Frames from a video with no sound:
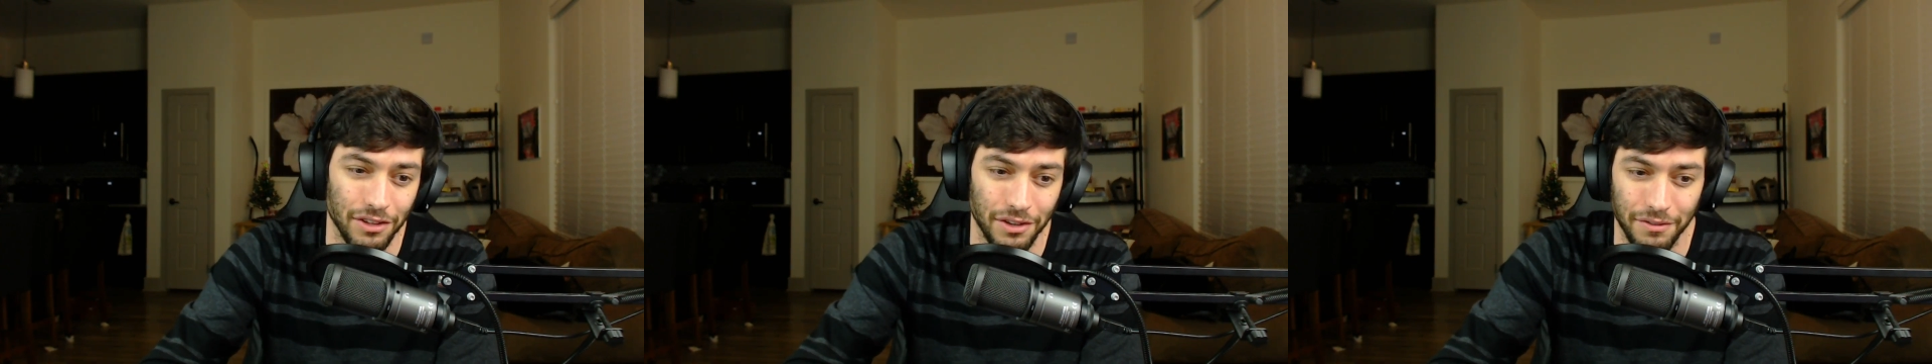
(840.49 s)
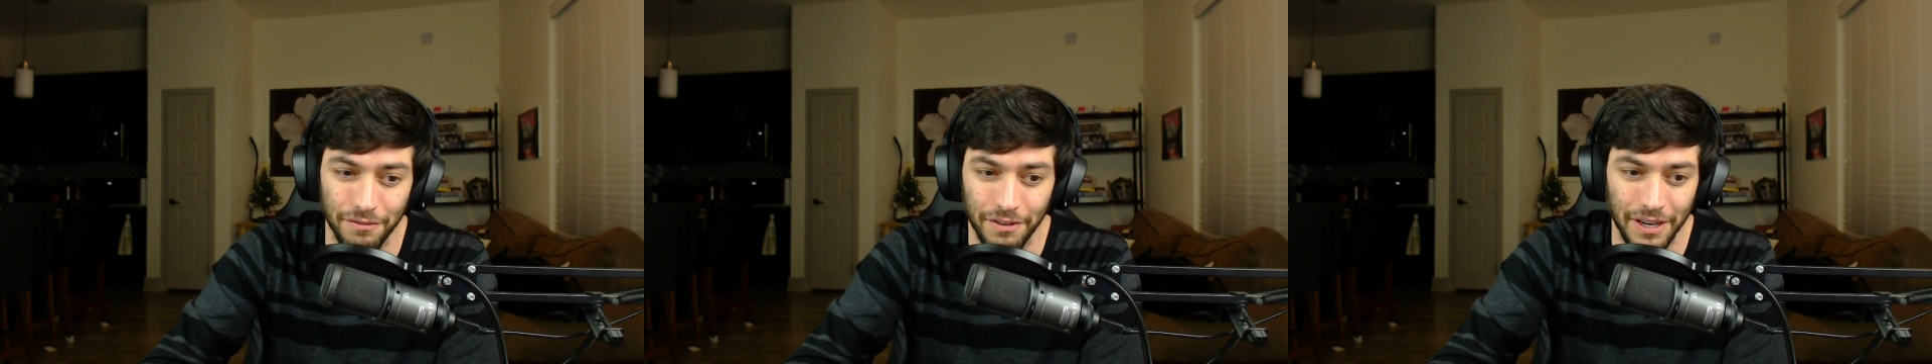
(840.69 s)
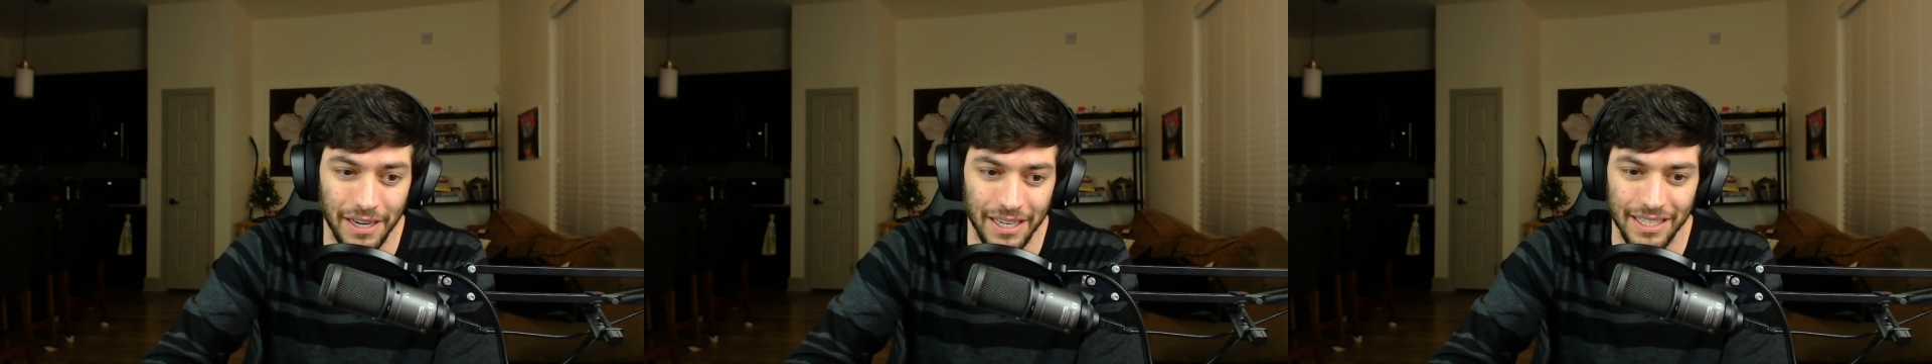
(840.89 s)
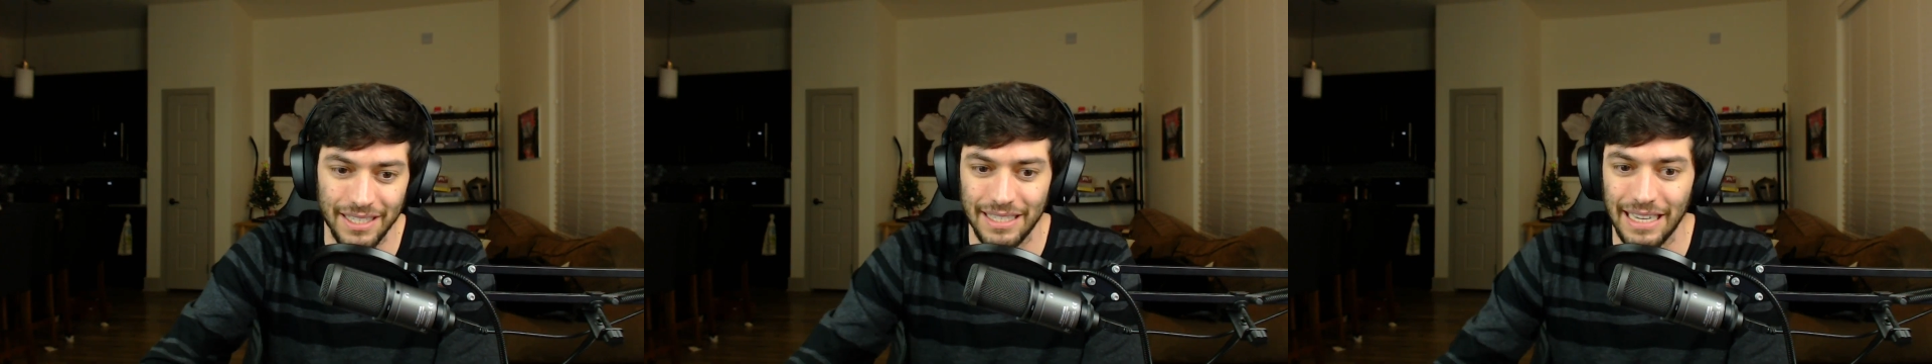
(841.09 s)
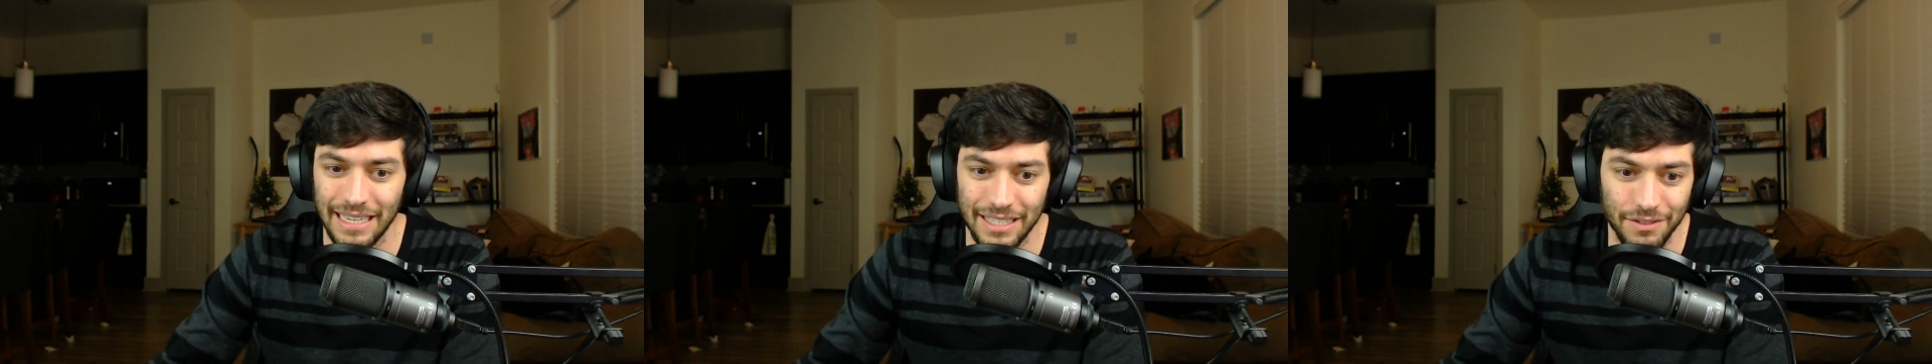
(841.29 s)
and fitness
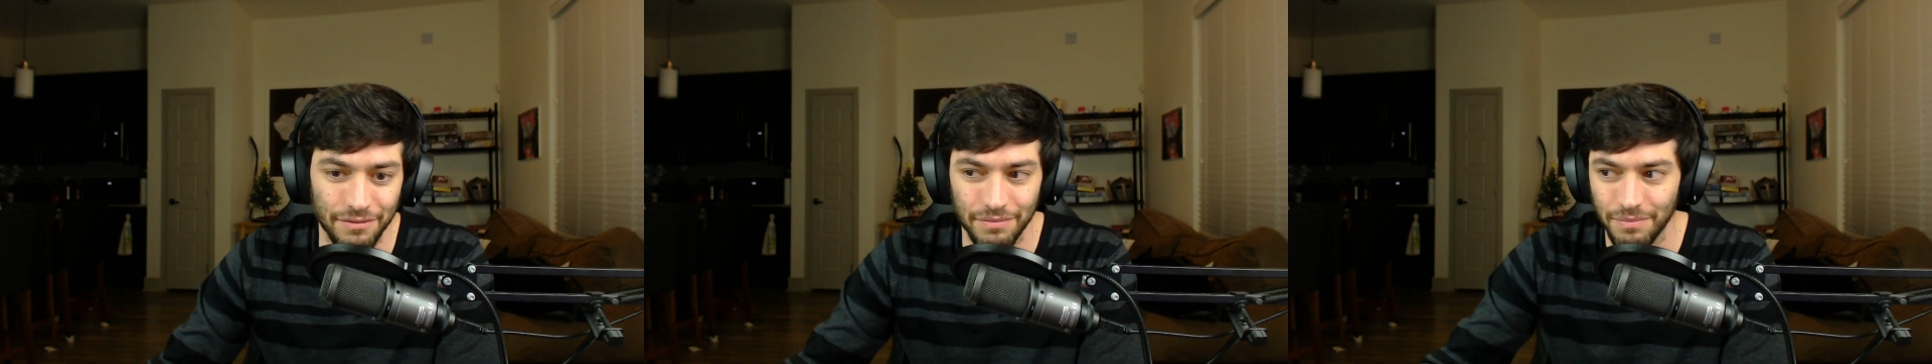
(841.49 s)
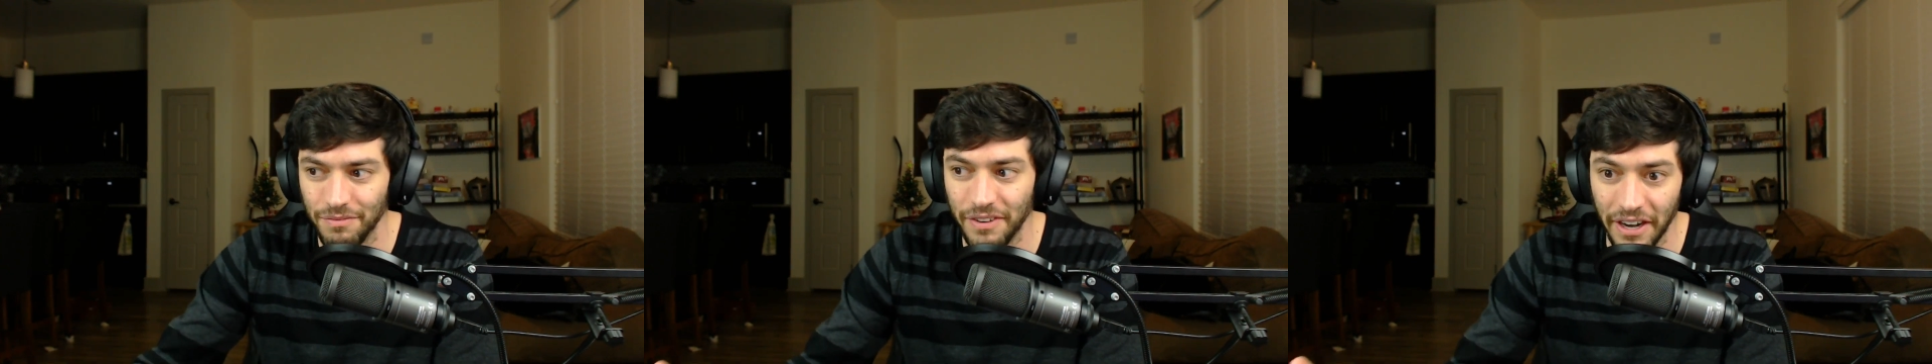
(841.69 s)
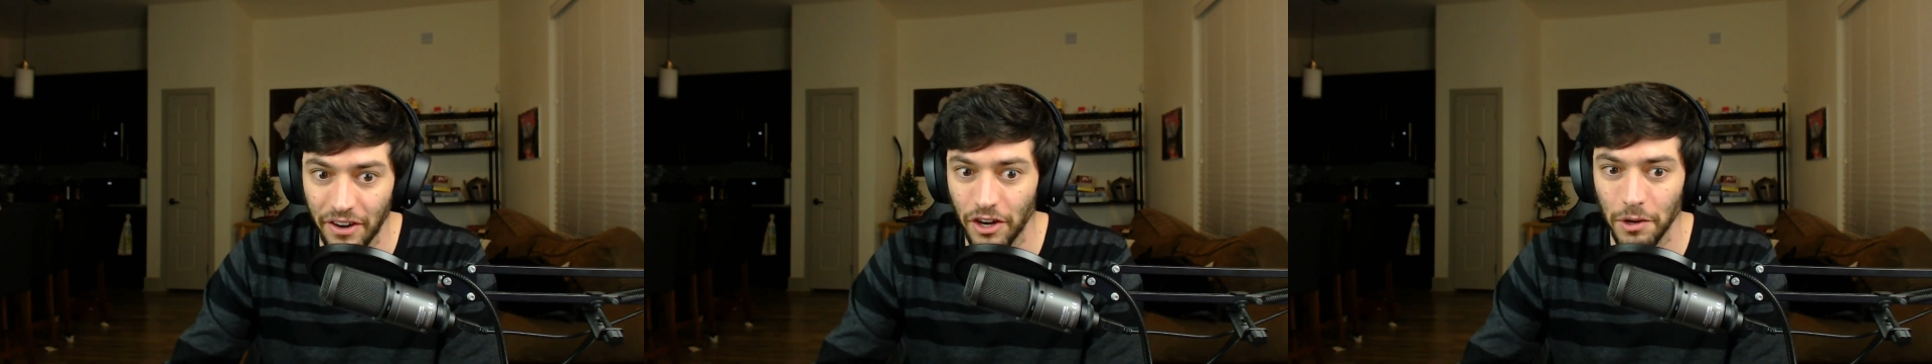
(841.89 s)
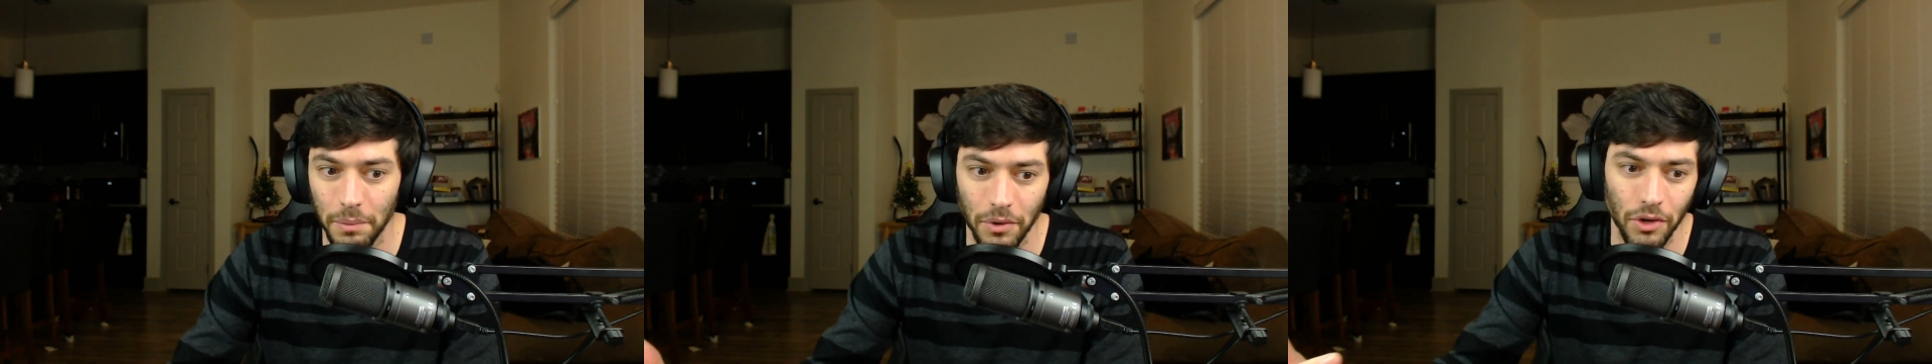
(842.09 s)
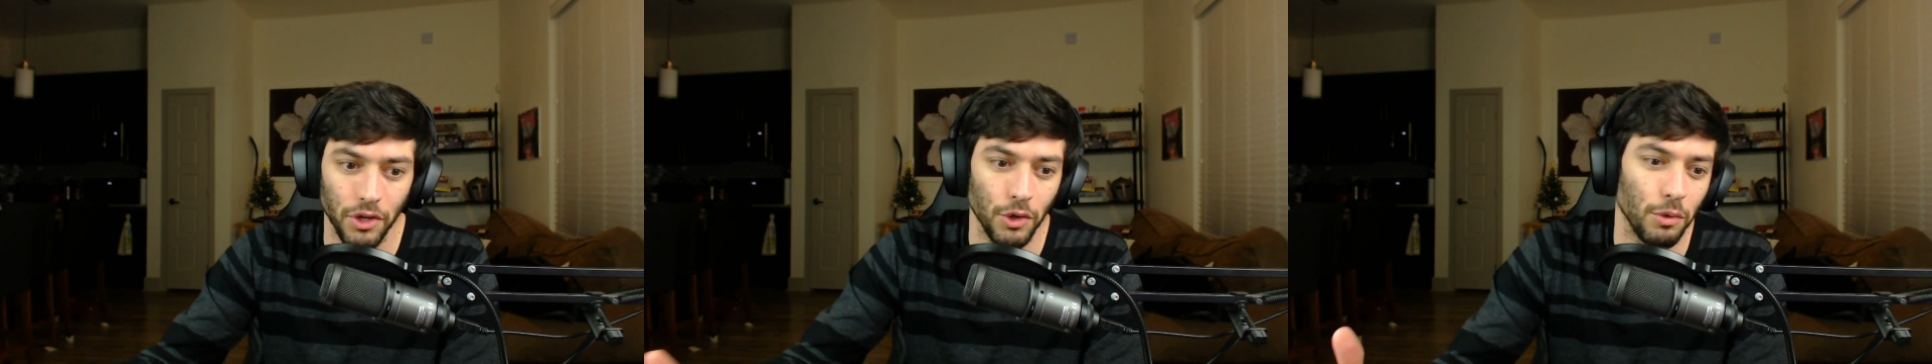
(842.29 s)
that's
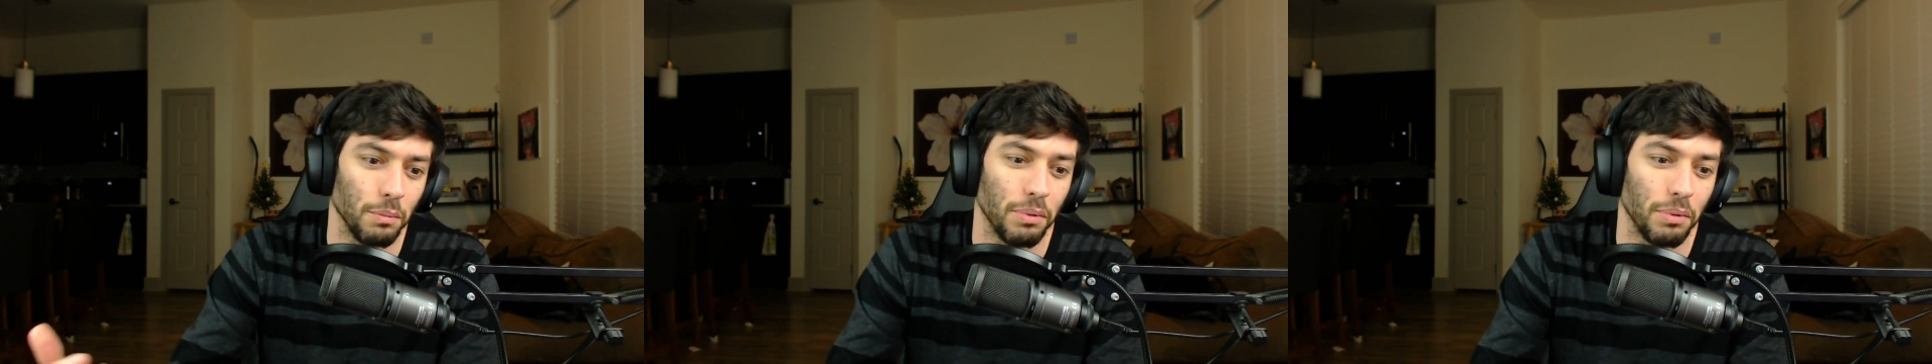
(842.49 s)
variable, you would